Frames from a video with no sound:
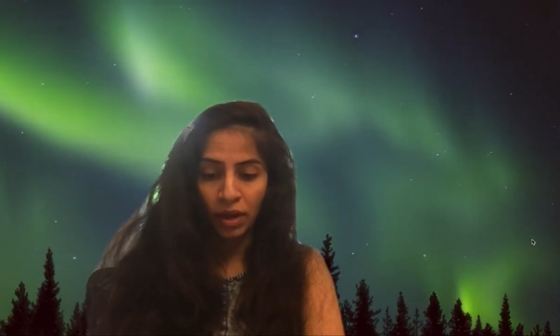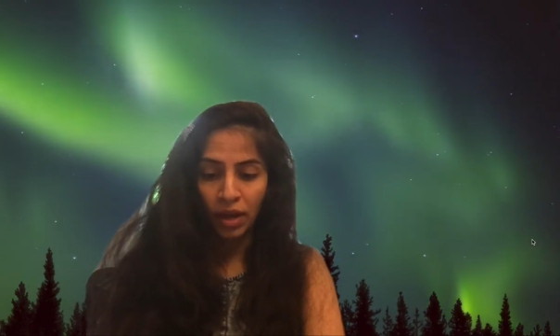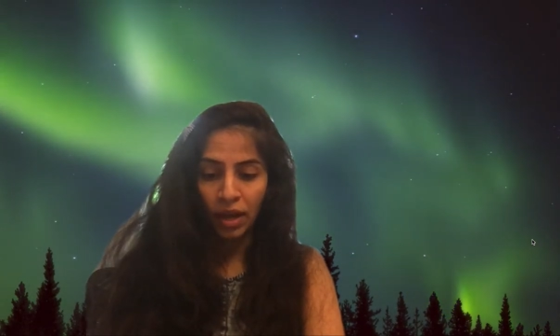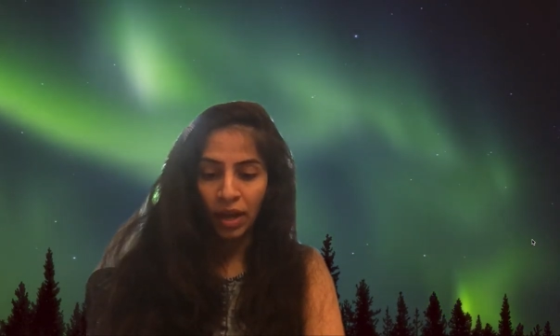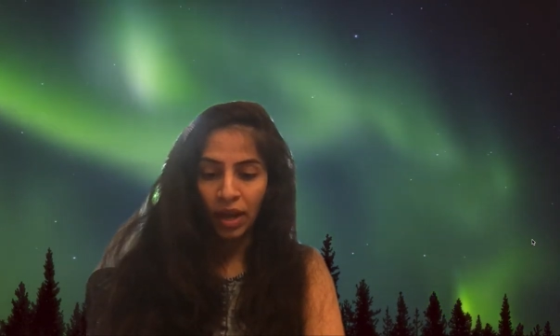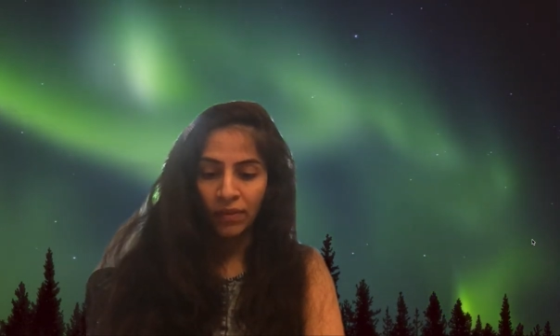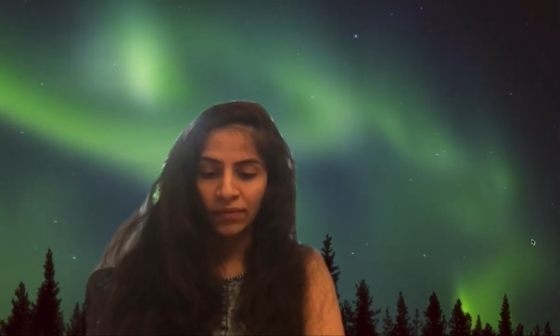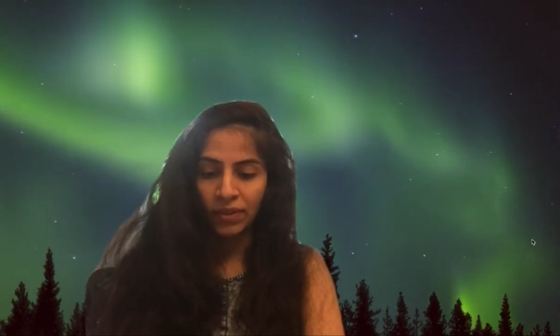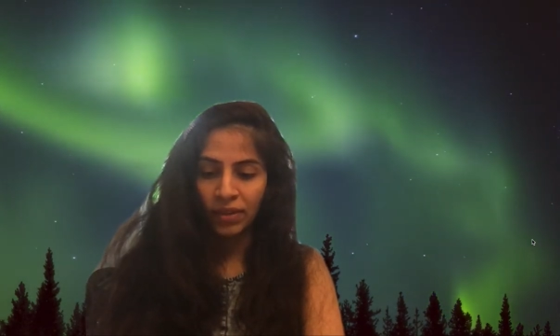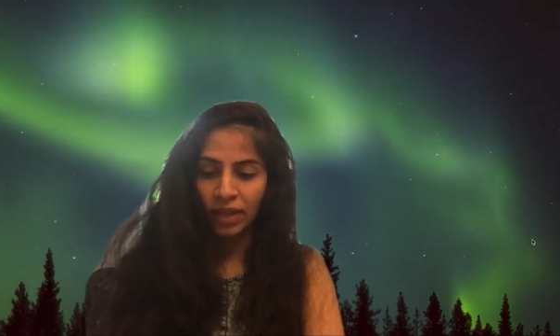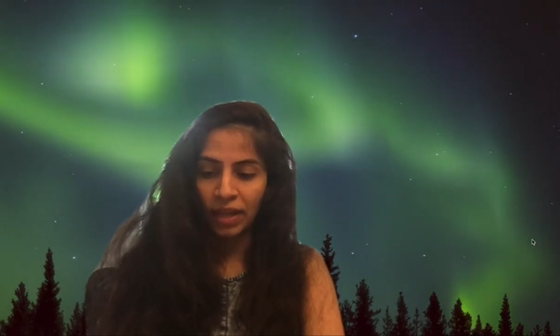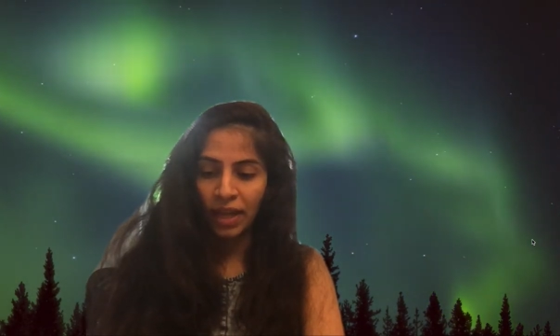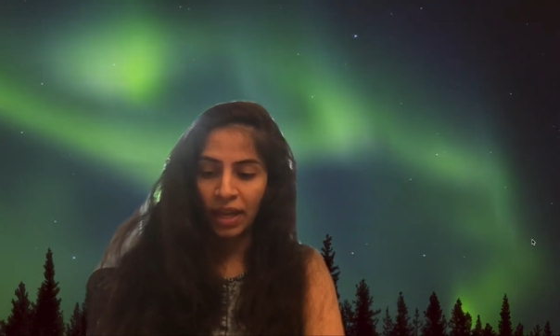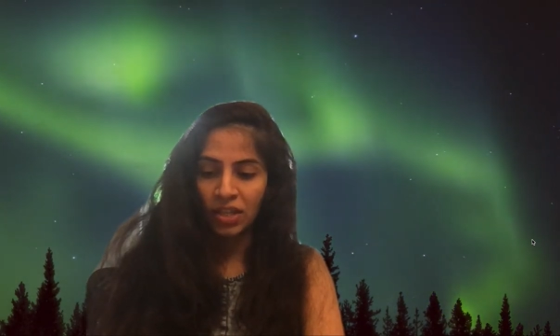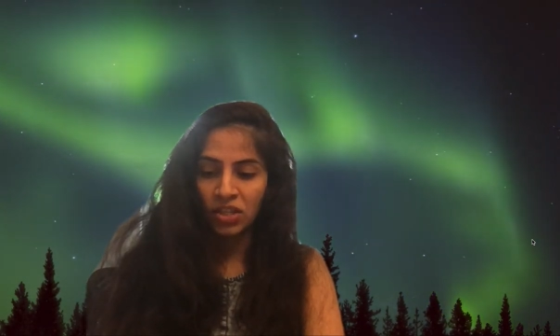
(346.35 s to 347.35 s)
and with
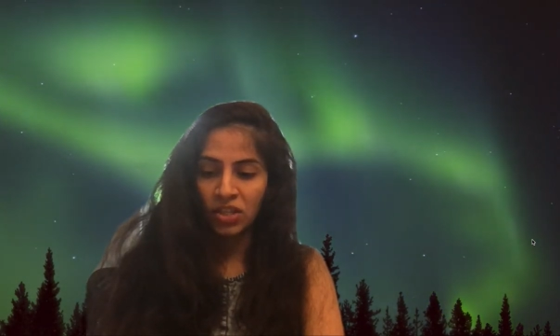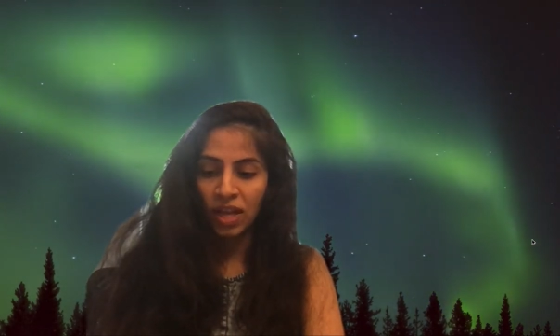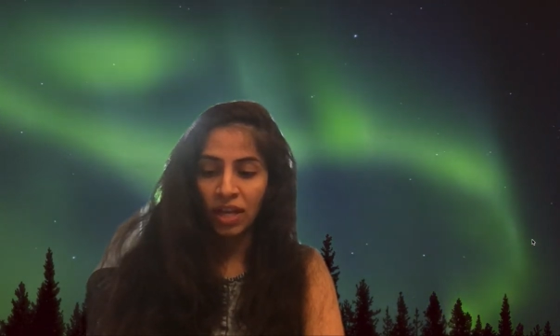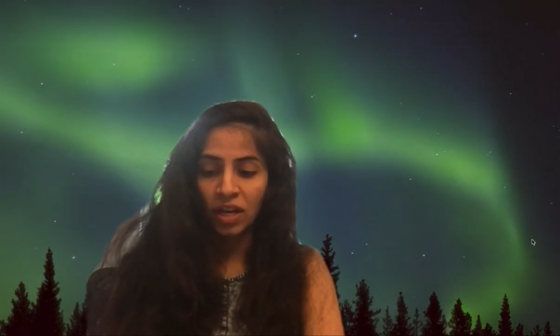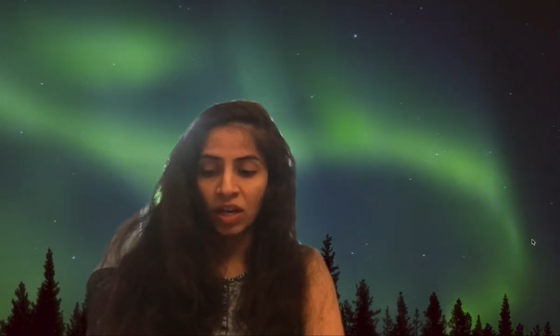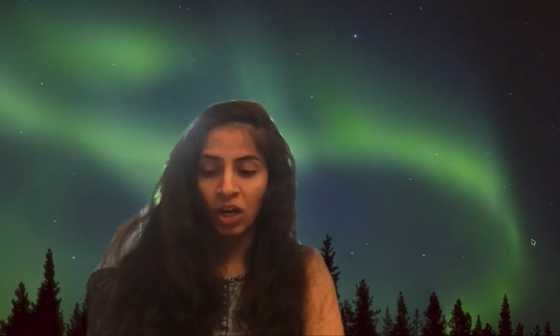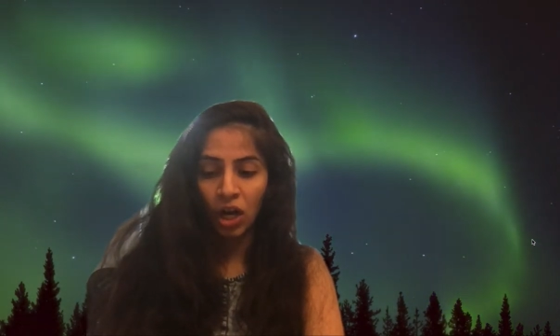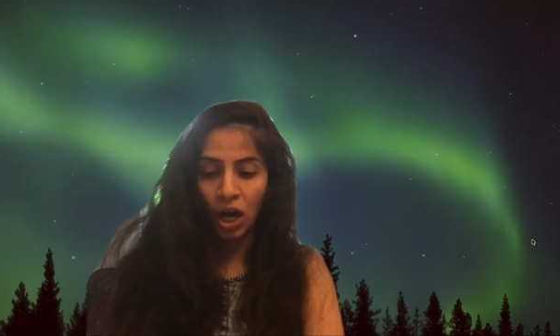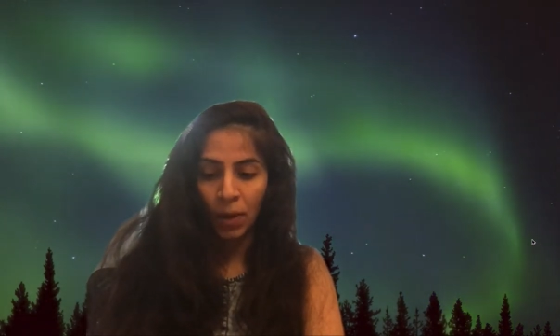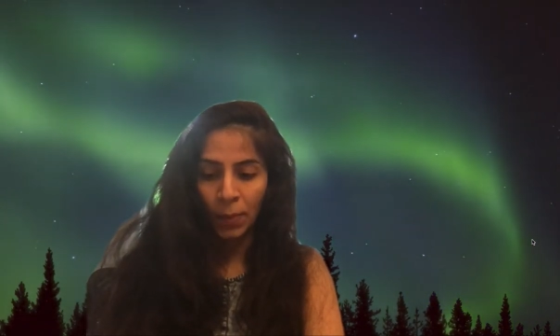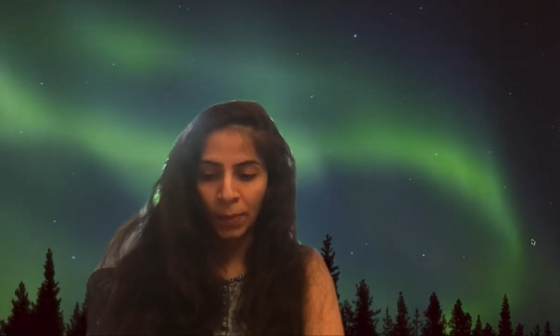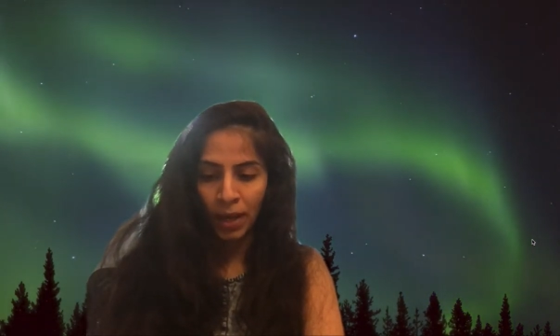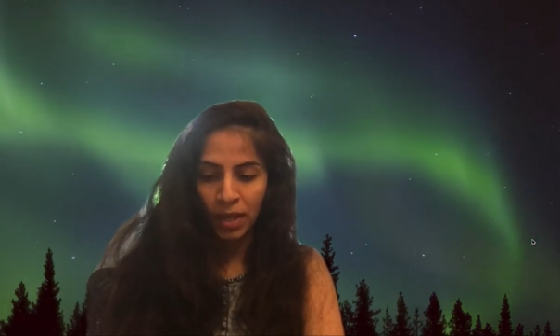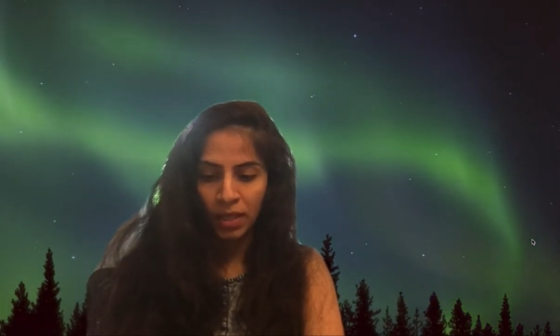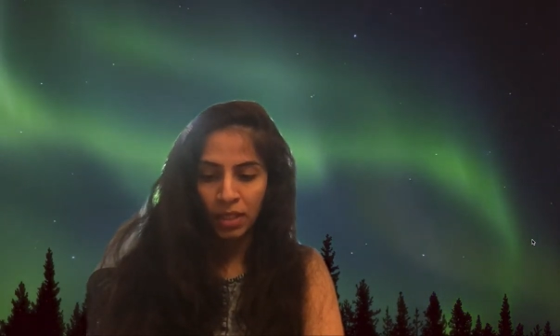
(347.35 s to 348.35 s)
age like a
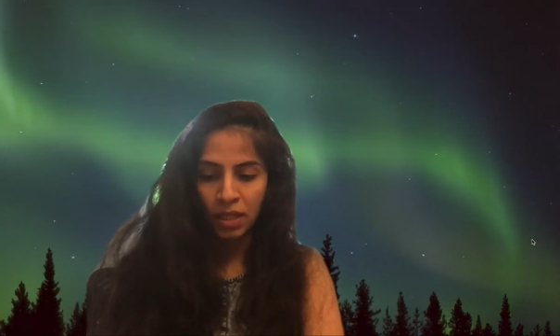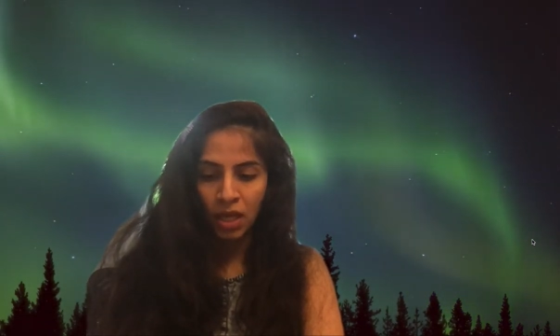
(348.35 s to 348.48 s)
garment